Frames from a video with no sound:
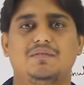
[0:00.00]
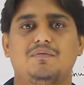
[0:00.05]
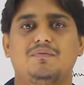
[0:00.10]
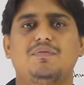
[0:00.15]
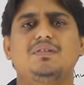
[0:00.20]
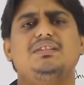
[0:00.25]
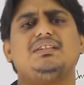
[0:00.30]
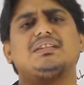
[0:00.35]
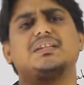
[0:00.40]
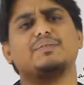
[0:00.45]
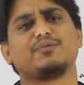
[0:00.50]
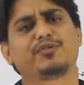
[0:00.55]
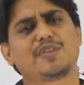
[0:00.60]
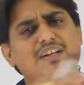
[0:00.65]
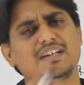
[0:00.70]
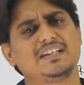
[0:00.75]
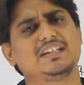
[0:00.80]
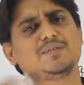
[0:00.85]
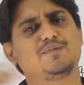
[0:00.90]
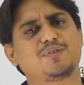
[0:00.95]
With
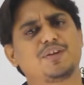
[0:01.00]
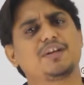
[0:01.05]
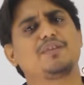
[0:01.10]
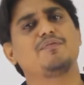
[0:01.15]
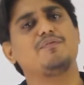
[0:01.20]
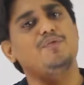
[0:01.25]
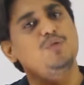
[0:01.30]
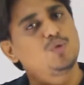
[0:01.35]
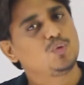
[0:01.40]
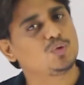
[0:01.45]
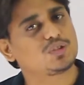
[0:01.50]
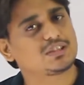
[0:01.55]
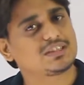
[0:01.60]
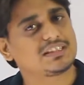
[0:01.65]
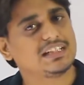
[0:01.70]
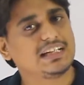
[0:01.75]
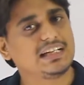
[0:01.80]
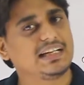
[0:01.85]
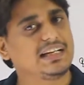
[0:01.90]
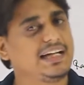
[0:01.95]
different
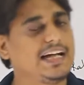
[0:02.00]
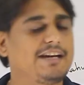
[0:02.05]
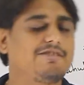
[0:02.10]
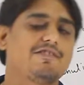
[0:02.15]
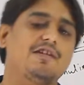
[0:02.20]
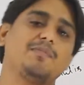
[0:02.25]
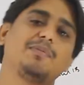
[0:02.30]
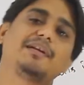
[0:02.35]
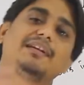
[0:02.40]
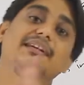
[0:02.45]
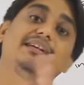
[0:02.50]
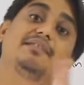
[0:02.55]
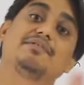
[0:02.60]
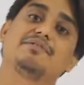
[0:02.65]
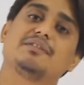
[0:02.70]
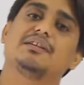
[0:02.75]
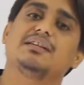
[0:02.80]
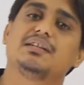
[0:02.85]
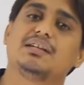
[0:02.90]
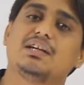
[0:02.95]
views, it will be
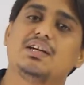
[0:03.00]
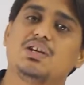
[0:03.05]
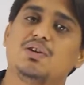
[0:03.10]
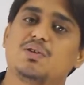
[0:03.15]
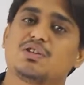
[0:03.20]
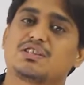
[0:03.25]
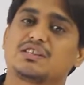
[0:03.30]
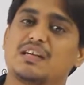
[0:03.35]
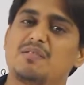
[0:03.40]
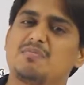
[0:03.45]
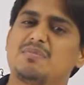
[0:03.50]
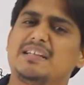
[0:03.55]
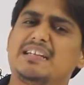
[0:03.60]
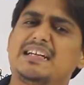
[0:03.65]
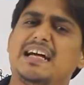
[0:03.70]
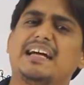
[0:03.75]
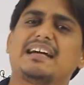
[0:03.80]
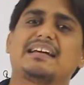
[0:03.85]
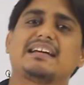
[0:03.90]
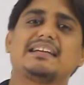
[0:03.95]
different. So
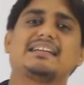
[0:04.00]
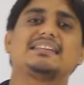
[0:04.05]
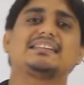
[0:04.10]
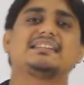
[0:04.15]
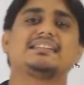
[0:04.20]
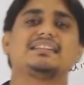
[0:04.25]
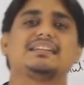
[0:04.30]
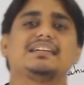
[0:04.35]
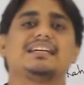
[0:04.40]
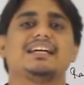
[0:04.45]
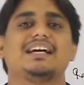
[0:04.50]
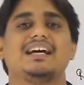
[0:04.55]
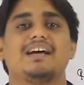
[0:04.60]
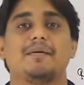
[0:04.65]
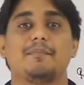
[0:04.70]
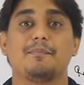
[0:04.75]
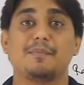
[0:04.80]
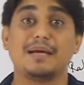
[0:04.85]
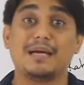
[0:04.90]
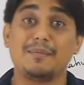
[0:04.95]
something at rest
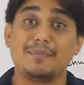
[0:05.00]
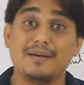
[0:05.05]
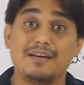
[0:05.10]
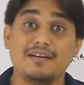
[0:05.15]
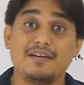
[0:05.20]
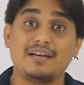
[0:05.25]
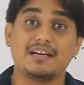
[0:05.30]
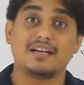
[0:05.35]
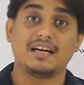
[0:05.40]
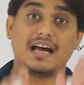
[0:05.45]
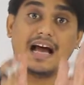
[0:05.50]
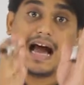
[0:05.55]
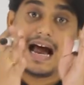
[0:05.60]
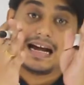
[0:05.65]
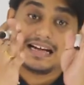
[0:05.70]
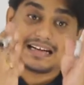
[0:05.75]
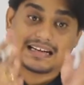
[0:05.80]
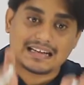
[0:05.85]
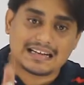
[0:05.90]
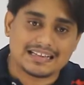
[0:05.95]
may be
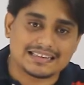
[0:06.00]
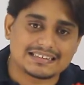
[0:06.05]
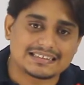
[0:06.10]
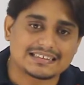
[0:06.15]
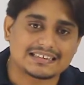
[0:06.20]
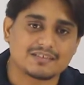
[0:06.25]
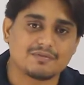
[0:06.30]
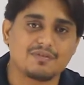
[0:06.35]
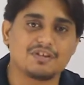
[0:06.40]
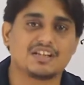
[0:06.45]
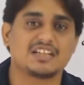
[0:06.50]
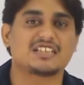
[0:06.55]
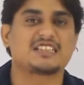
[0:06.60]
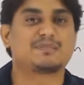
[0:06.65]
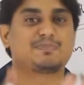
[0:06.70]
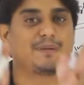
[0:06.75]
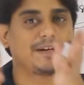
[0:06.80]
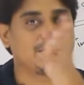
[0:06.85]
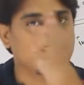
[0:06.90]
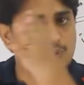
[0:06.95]
at rest with
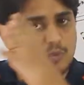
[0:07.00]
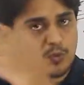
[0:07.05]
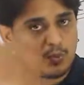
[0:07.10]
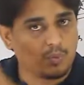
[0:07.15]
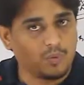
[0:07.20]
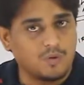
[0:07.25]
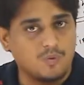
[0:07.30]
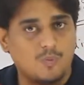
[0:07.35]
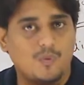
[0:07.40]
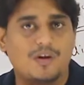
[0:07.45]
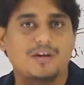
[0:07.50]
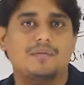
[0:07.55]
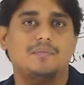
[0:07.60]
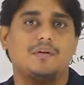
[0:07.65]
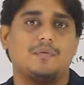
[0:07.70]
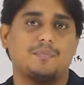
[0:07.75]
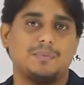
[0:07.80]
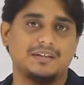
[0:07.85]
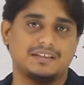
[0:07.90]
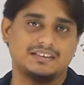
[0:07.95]
respect to
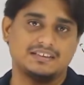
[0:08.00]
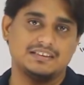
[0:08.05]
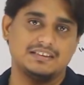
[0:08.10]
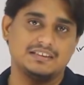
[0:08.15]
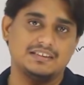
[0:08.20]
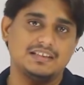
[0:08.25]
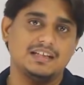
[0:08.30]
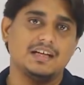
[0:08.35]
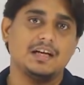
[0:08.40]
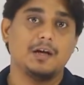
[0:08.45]
one person,